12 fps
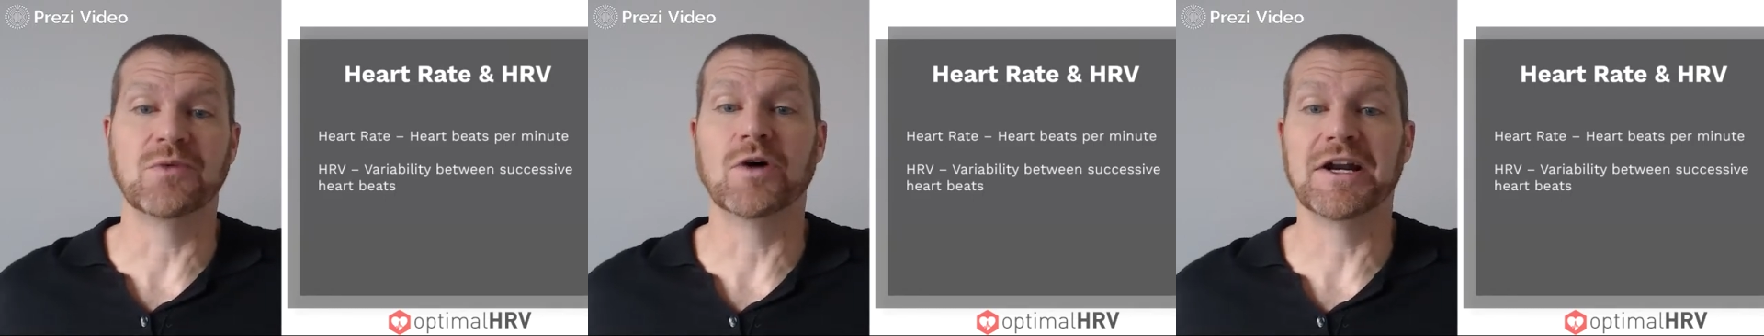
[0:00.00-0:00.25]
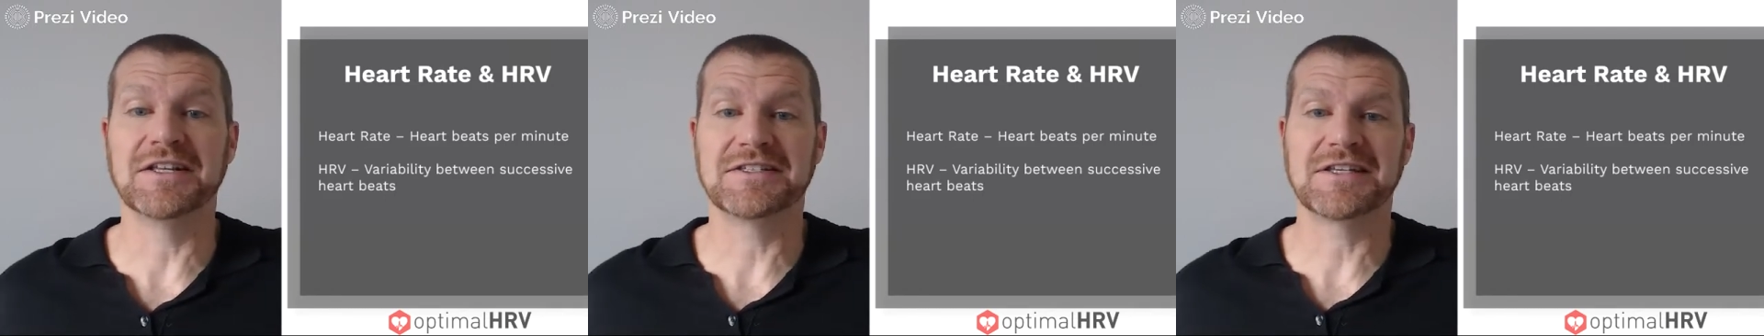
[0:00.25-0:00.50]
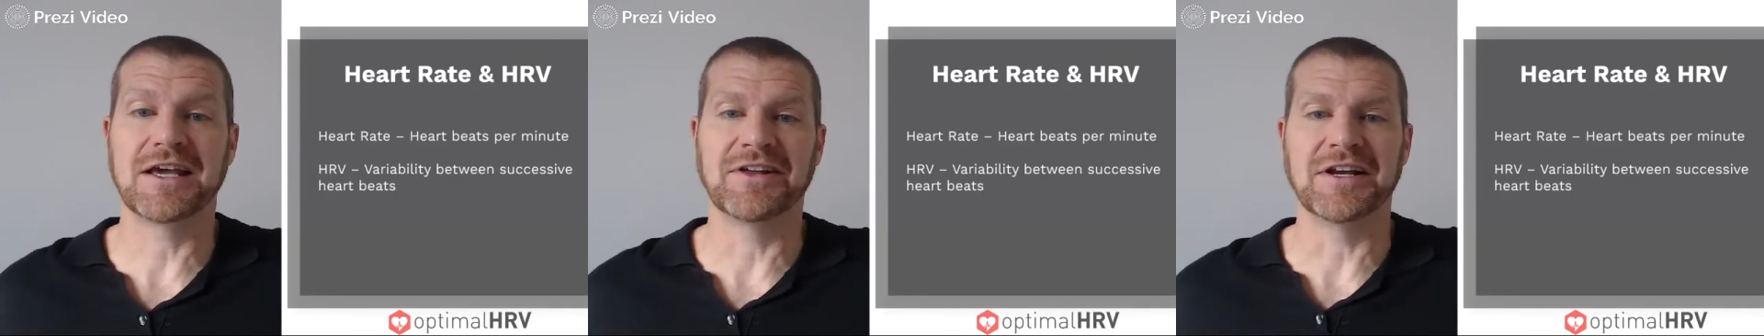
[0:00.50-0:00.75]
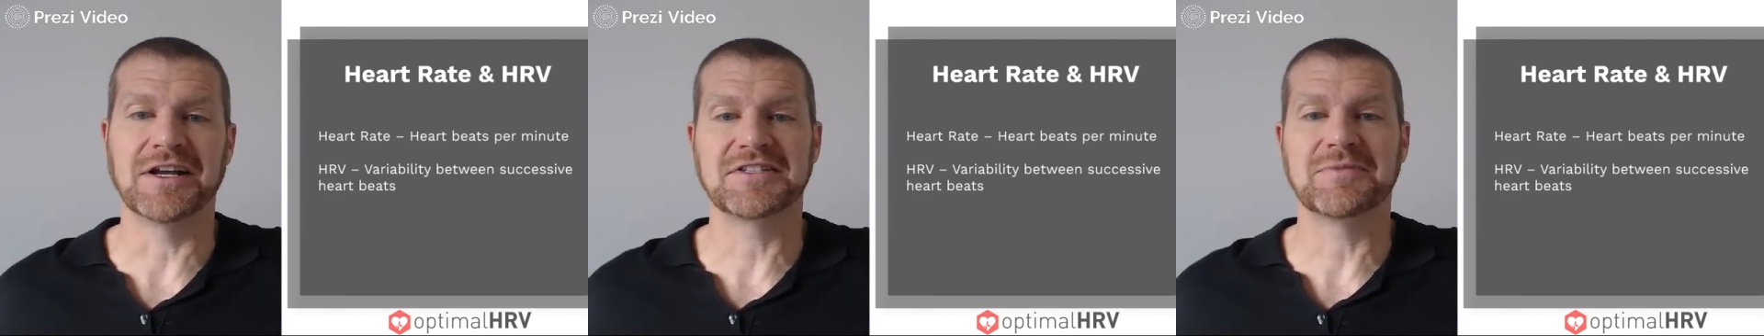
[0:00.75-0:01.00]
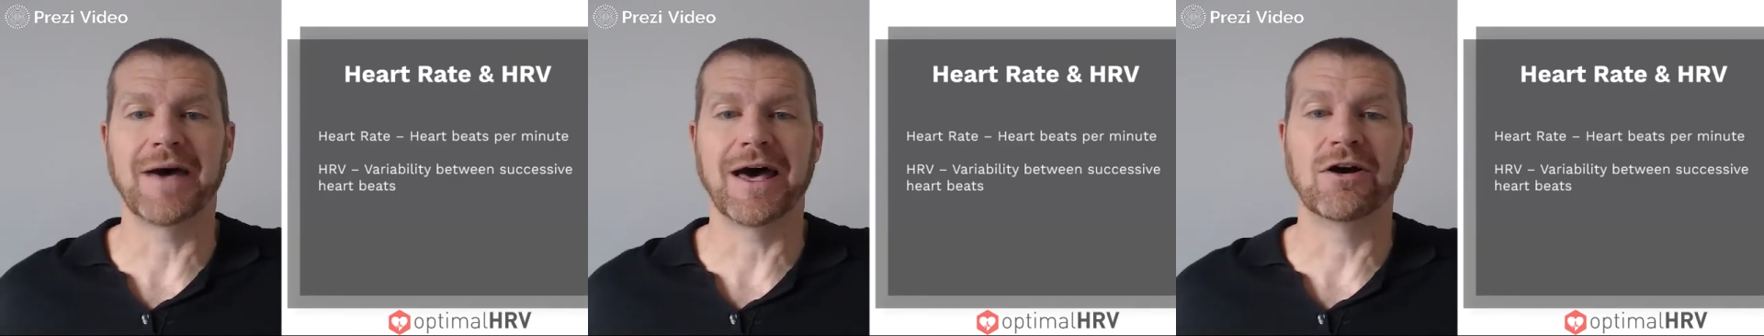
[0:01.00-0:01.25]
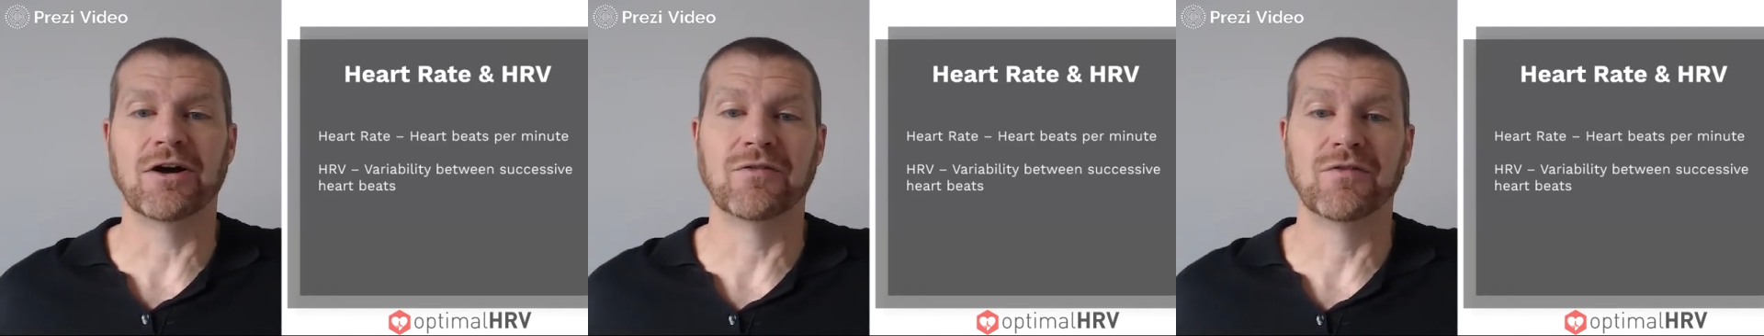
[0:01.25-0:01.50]
and what it's telling us
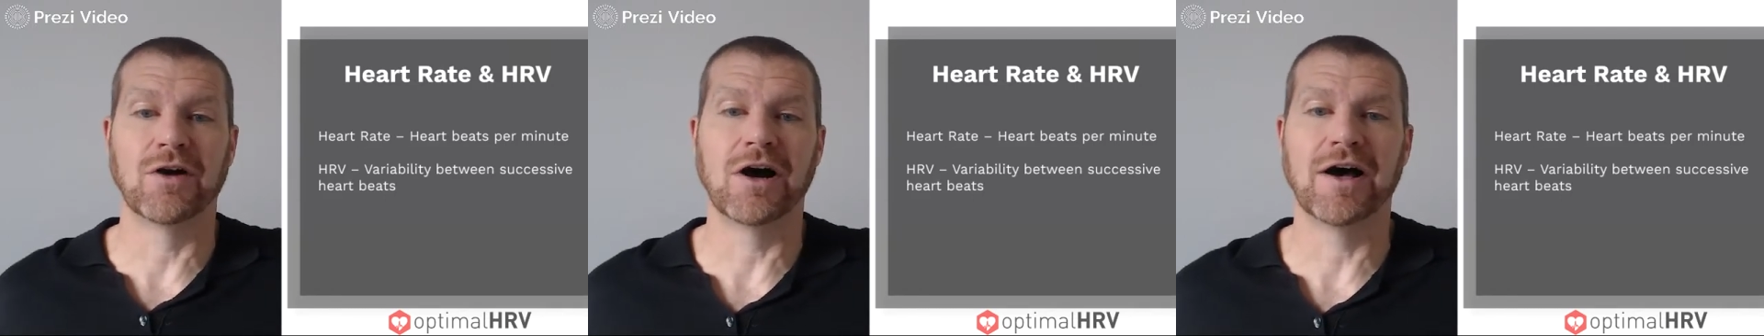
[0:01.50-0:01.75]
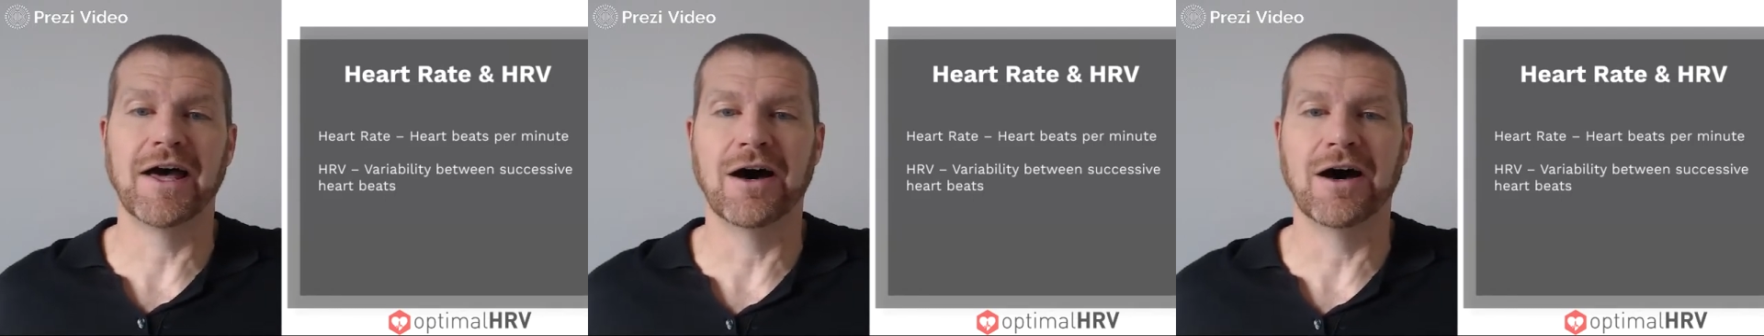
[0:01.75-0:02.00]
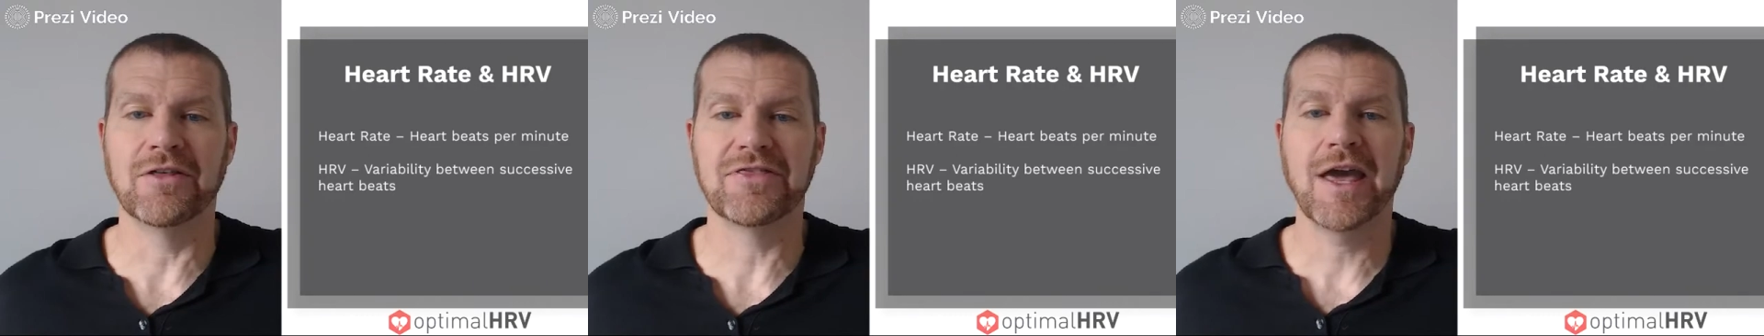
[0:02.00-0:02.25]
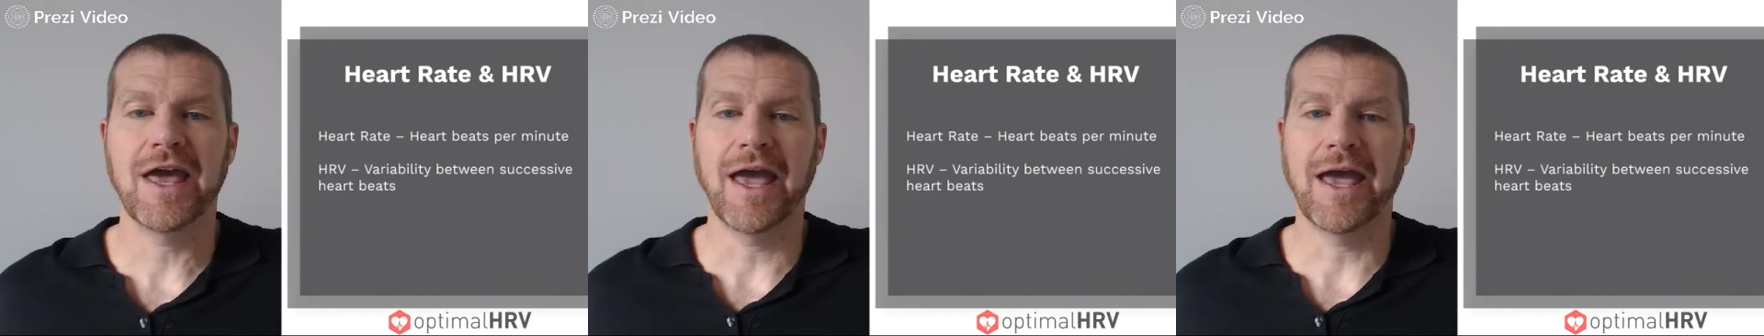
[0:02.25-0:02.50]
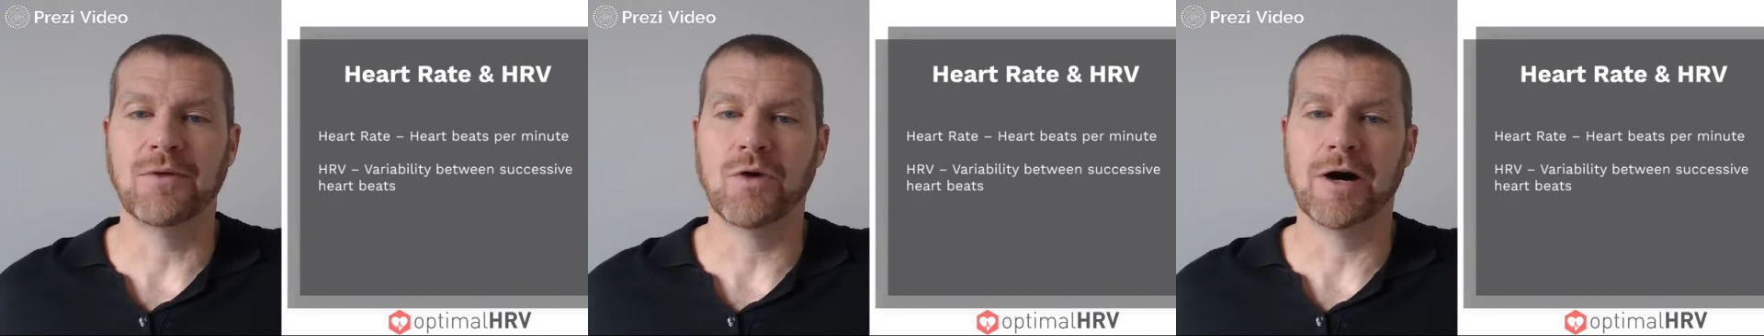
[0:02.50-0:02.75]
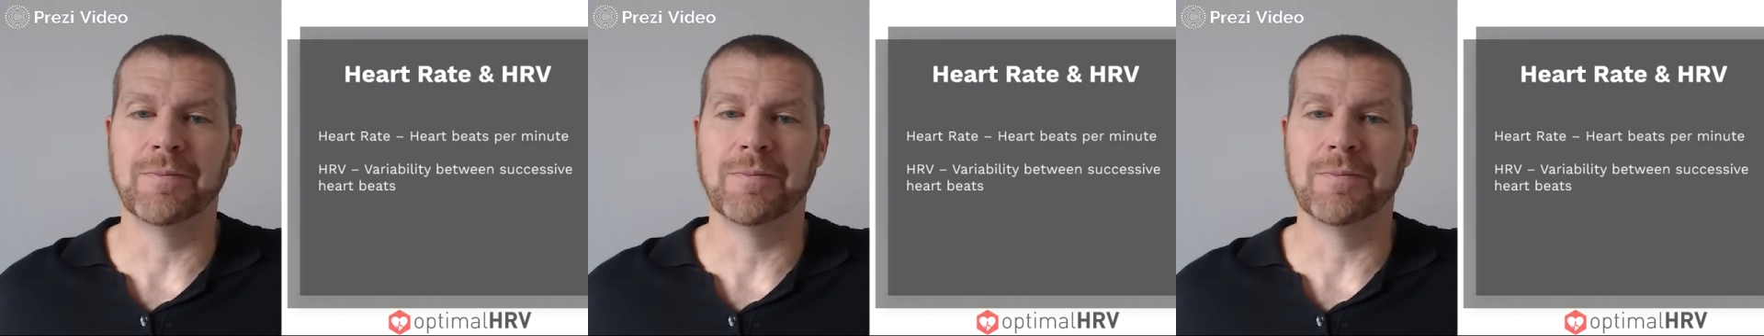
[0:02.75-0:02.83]
about our overall health and